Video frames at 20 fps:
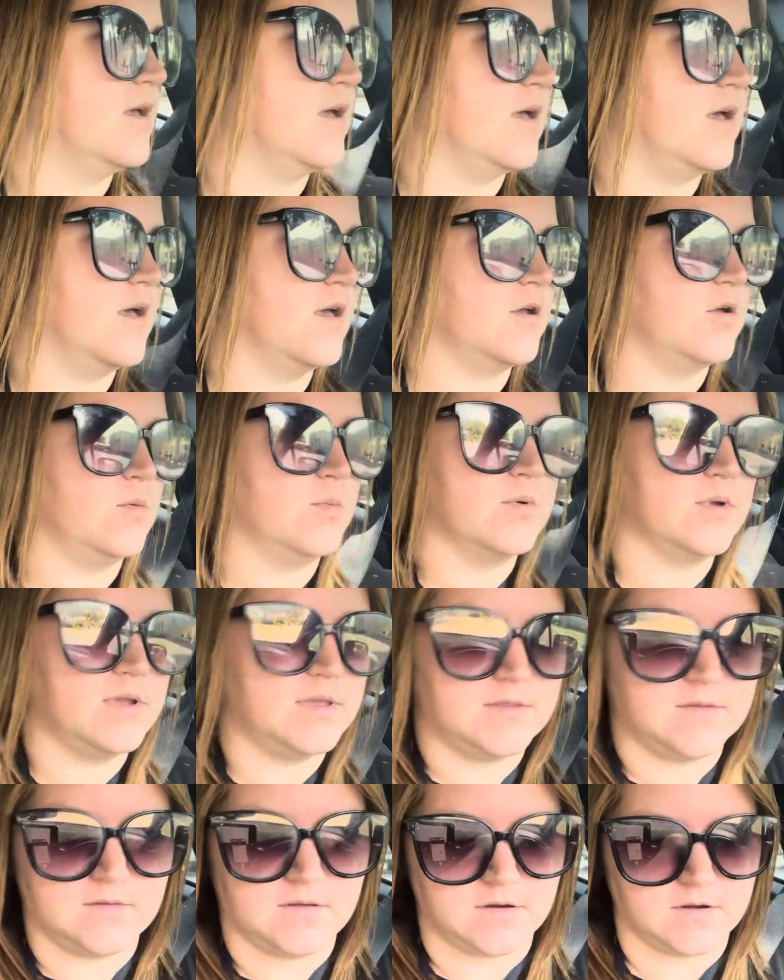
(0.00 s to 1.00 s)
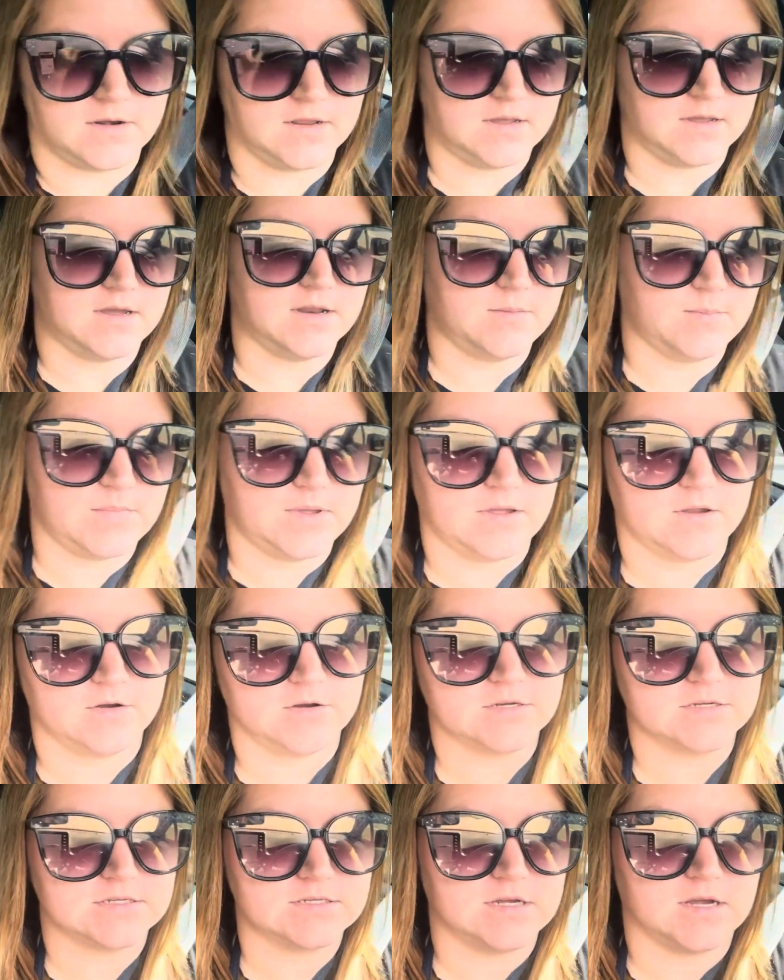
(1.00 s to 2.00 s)
Uh, Uber Eats already, or
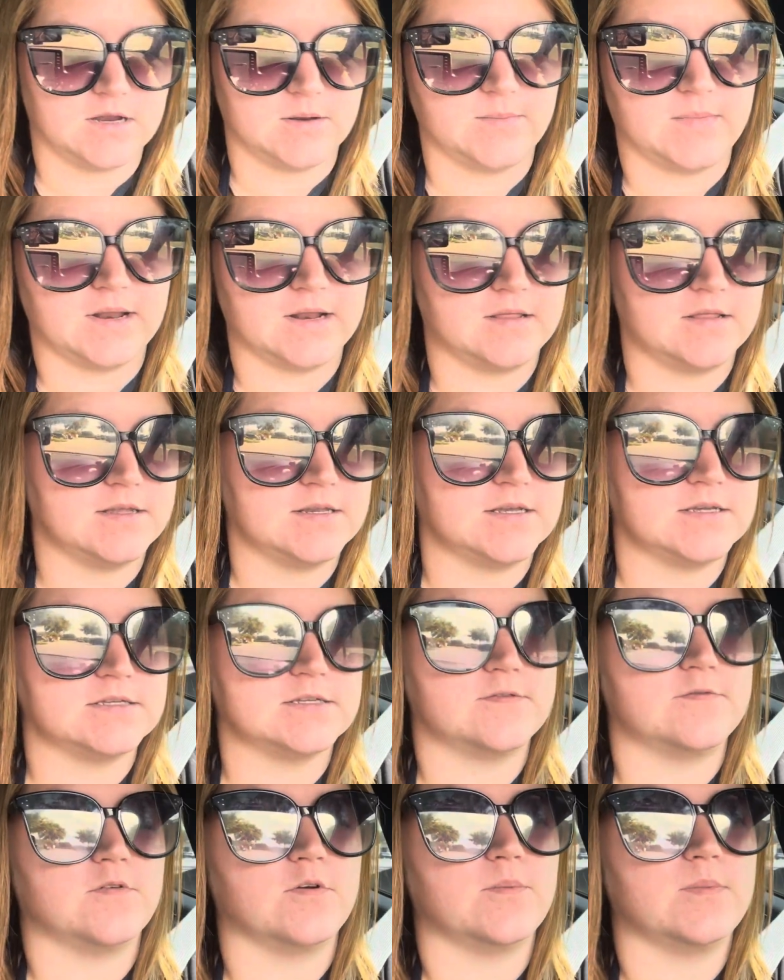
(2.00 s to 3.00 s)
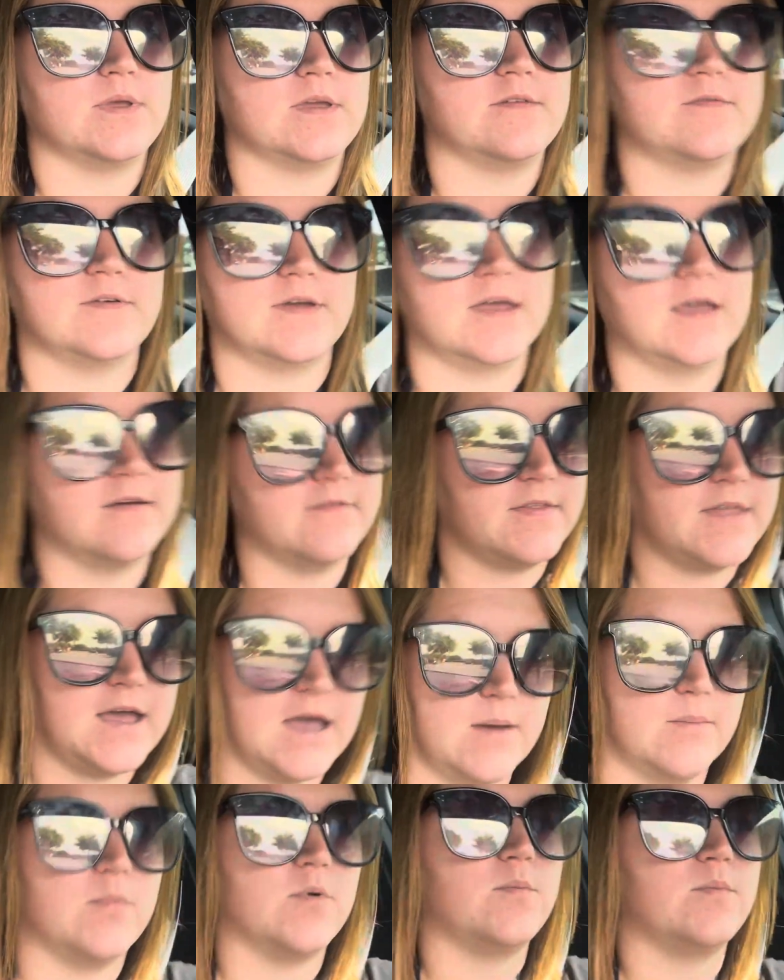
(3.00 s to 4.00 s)
just automatically does it for me if I have the
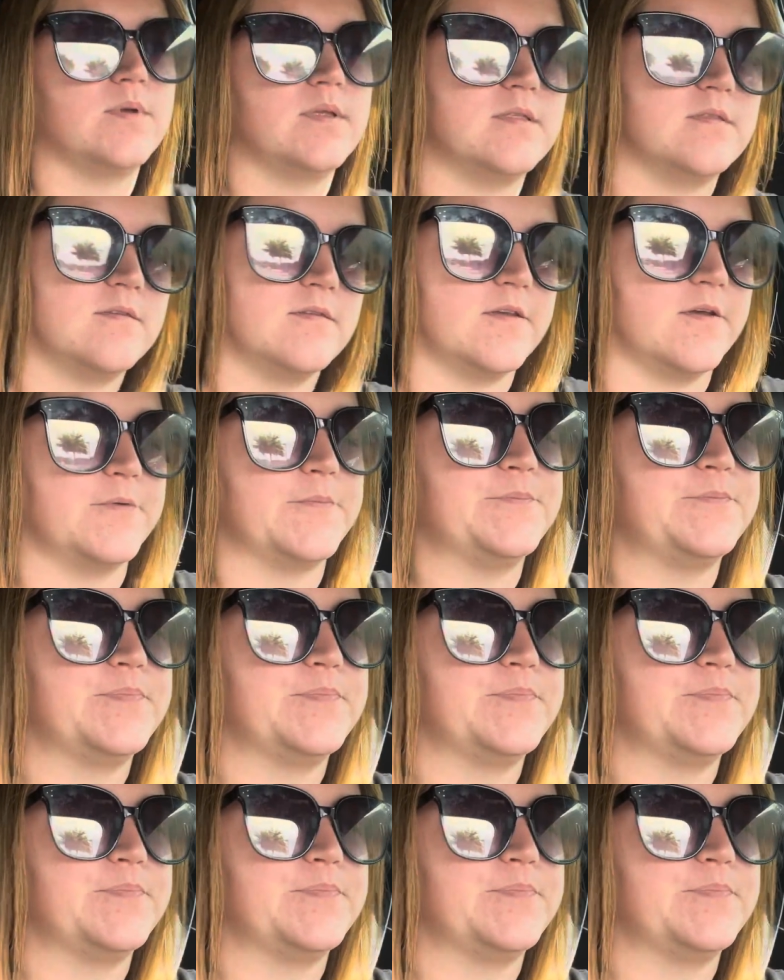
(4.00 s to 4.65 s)
app open, so.